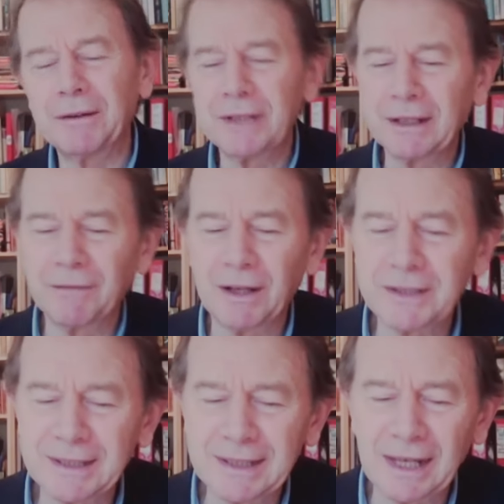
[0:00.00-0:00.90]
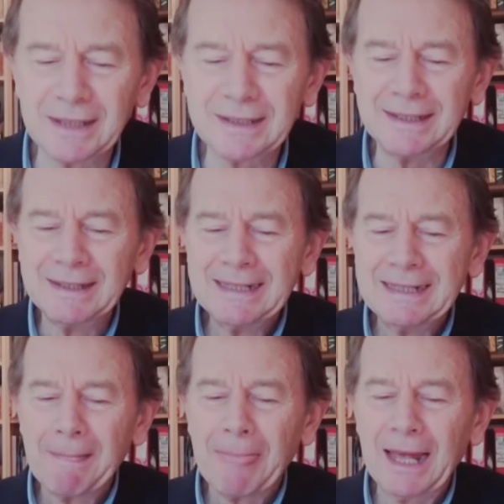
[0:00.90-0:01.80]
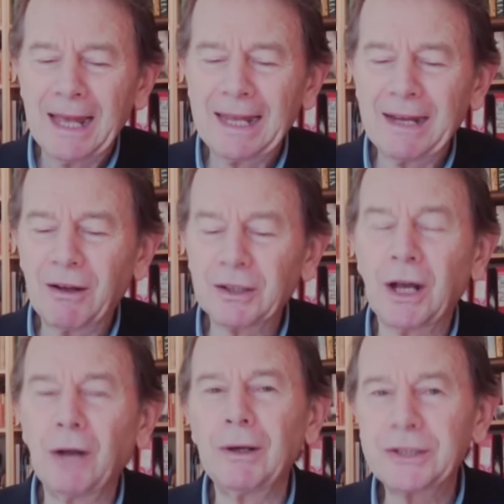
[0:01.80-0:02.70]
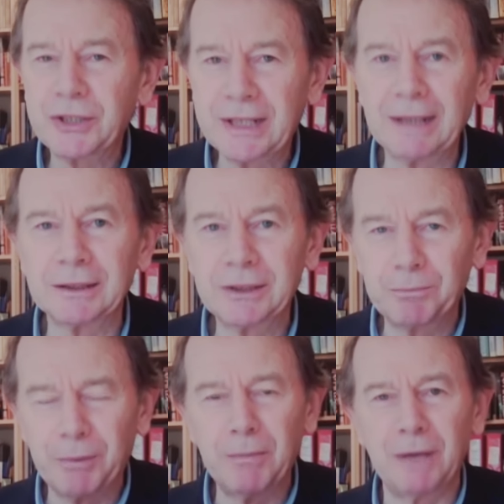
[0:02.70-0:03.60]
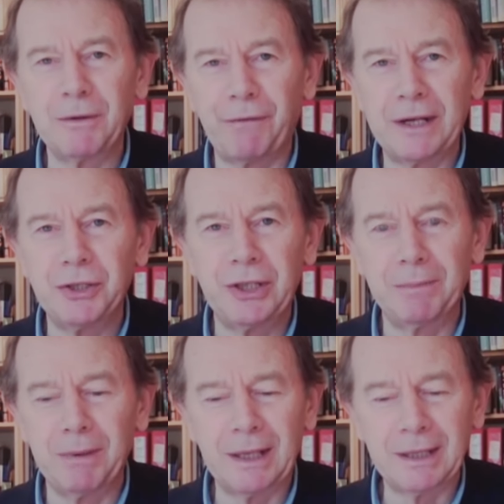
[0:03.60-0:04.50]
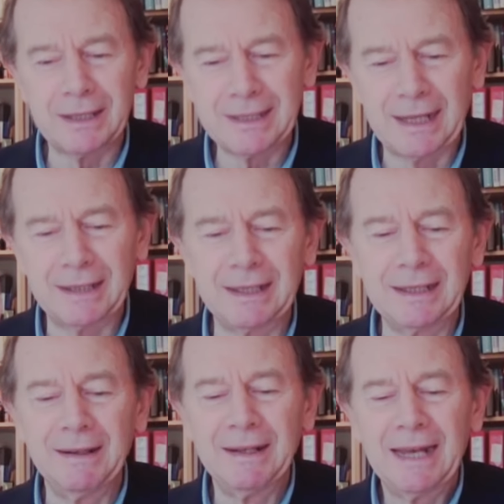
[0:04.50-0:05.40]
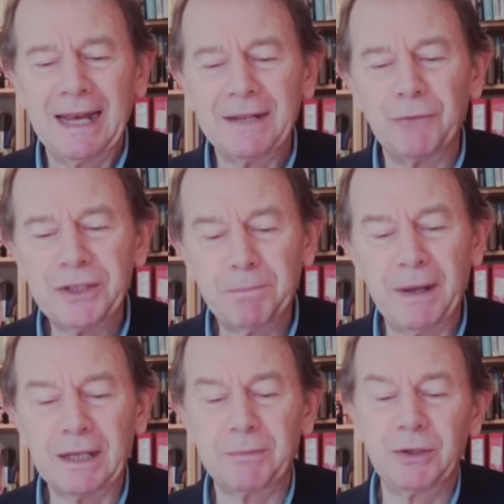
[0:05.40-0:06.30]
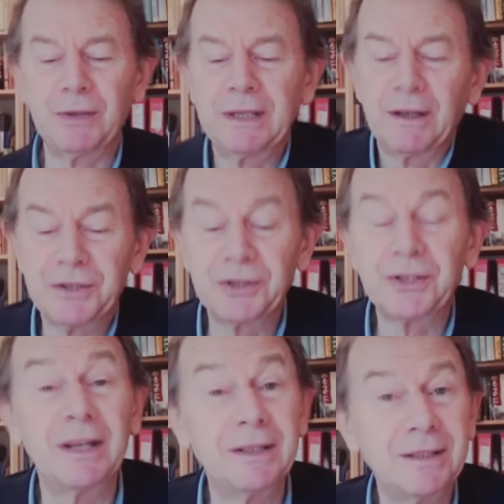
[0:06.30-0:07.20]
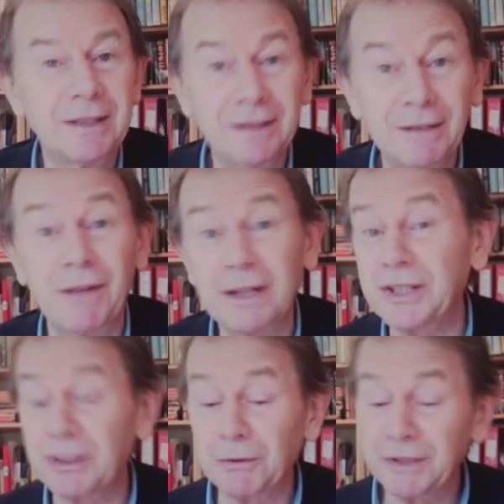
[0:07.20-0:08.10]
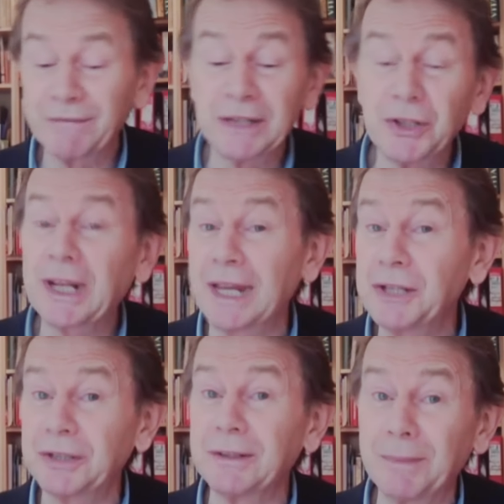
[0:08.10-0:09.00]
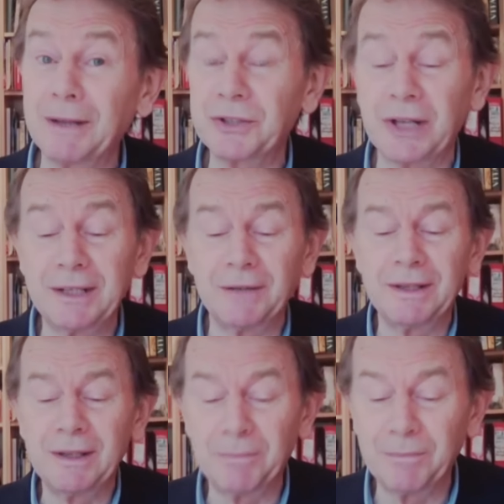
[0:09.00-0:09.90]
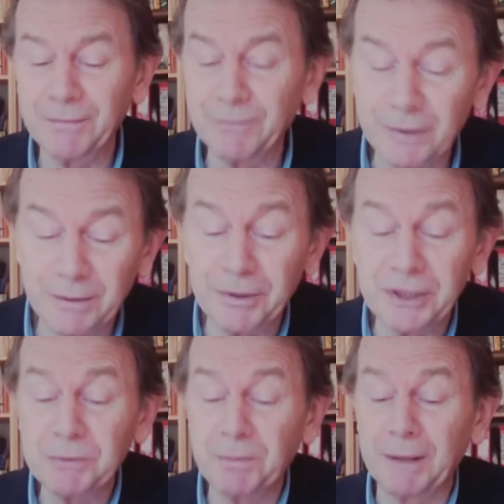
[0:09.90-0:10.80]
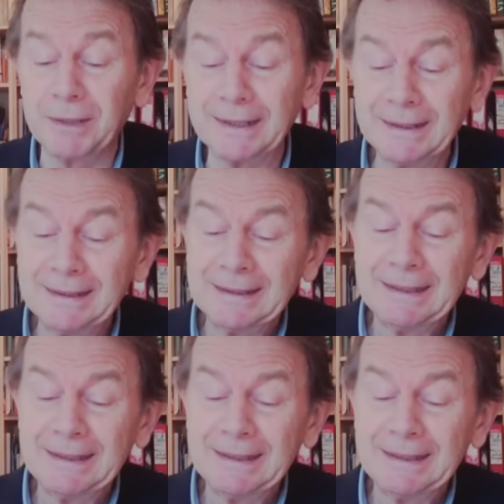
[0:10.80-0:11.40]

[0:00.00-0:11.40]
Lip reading: founding of our society. And our goal is still to promote friendship and understanding and respect between our societies and advance the cause of education about China in the, with the British public.